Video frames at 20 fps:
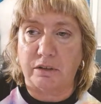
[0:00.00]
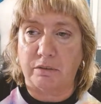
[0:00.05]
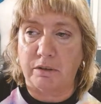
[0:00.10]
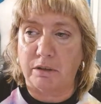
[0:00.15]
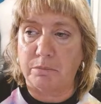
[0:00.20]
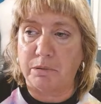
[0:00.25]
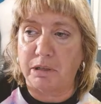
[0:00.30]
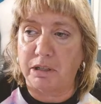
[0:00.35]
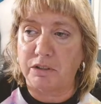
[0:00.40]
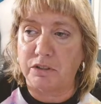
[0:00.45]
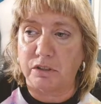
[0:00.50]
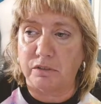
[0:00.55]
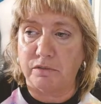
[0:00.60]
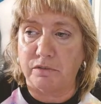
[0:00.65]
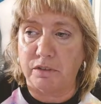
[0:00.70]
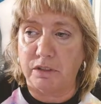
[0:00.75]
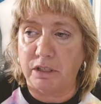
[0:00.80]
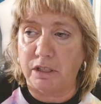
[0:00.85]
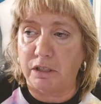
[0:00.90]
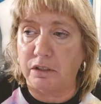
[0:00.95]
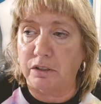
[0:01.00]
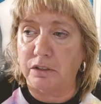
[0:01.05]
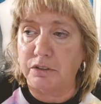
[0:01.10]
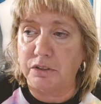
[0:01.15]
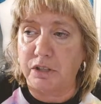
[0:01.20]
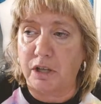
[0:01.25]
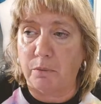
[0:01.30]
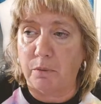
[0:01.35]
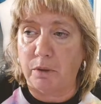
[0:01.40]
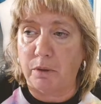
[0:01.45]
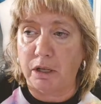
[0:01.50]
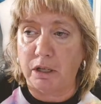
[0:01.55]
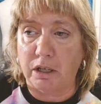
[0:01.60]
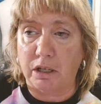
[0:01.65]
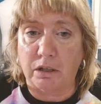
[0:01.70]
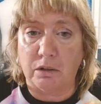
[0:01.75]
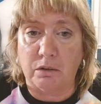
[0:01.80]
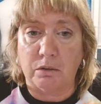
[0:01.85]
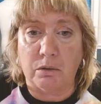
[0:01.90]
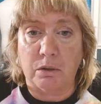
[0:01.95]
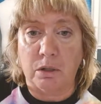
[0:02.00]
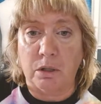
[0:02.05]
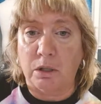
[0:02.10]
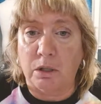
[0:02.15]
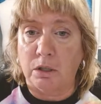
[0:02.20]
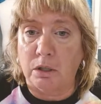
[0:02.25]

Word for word: I want to buy souvenirs. I want to go,